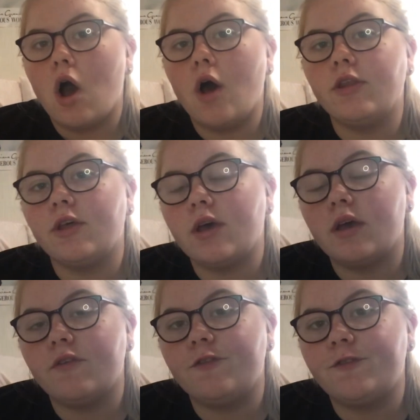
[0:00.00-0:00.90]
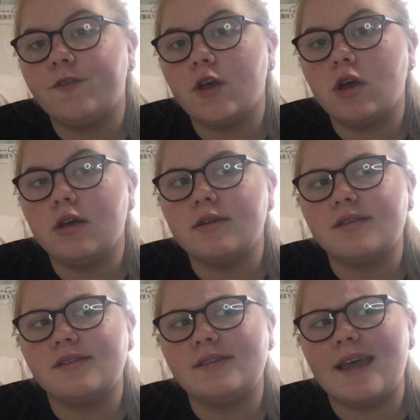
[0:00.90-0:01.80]
on the
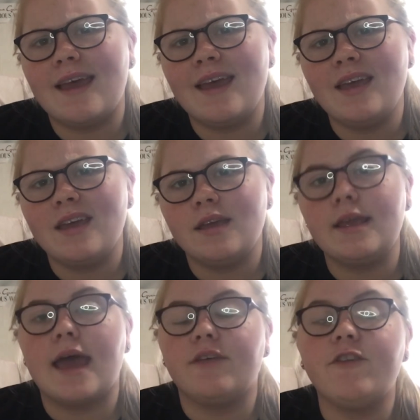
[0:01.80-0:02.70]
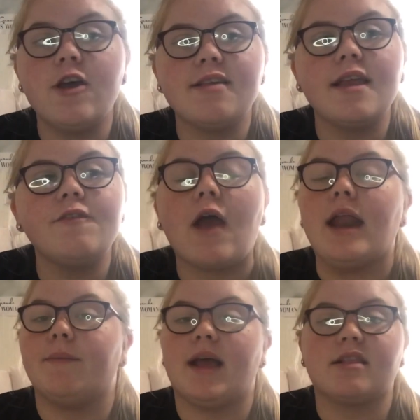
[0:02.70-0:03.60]
Thursday and the
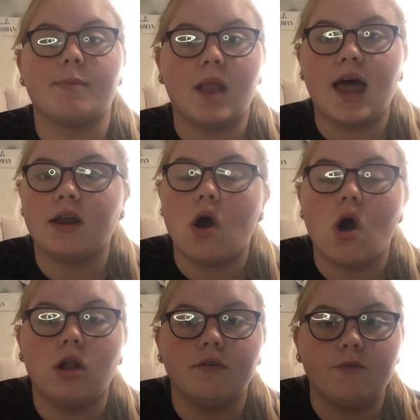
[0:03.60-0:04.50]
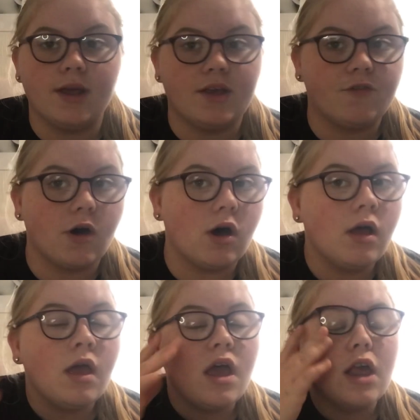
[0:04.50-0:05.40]
Friday, we had to plan all of week 4.
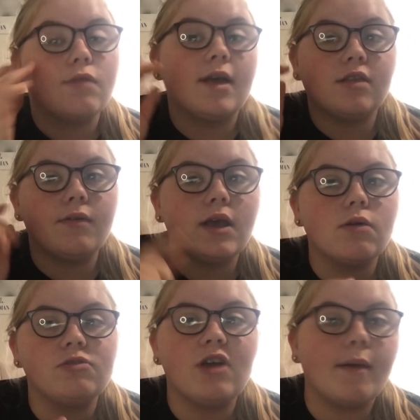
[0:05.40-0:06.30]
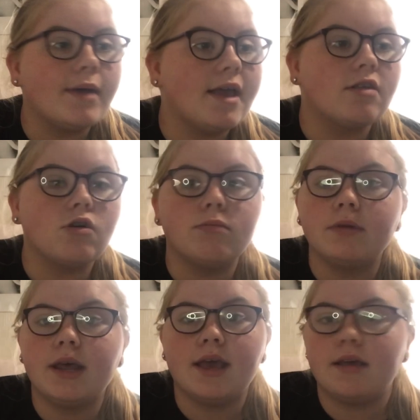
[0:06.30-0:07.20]
So we had to ring up charities,
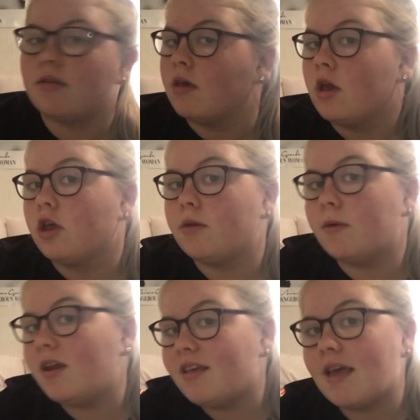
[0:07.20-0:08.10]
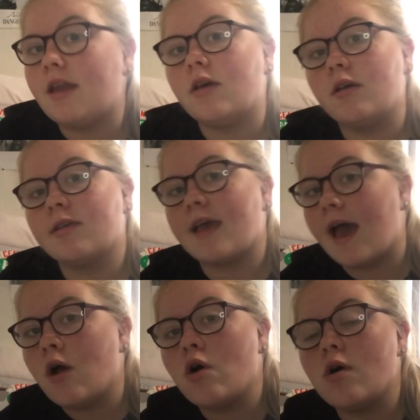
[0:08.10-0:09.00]
companies, community centres,
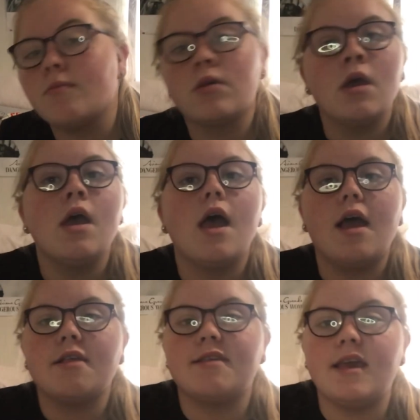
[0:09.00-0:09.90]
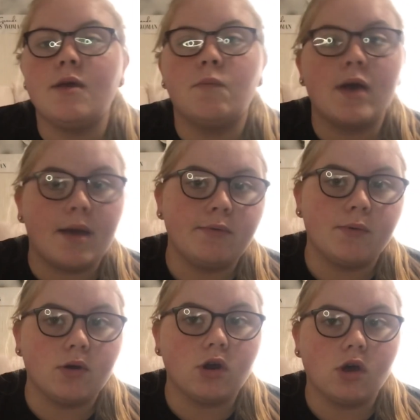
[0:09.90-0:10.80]
care homes, and see where we
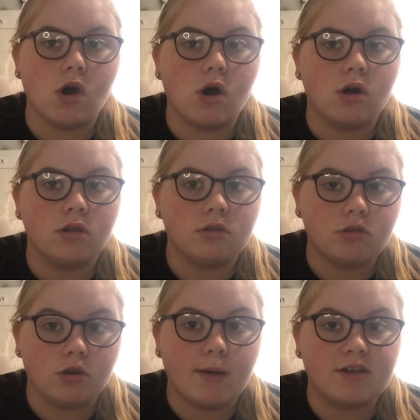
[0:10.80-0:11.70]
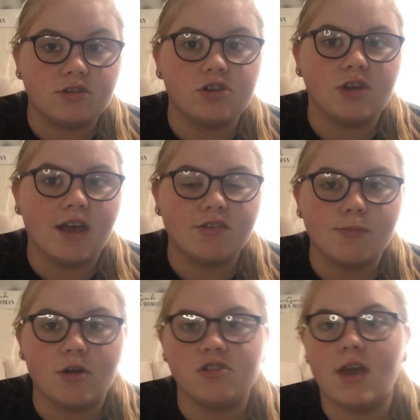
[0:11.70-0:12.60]
were going to go to do our social
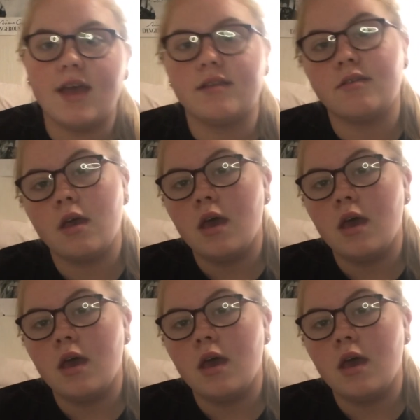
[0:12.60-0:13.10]
action project.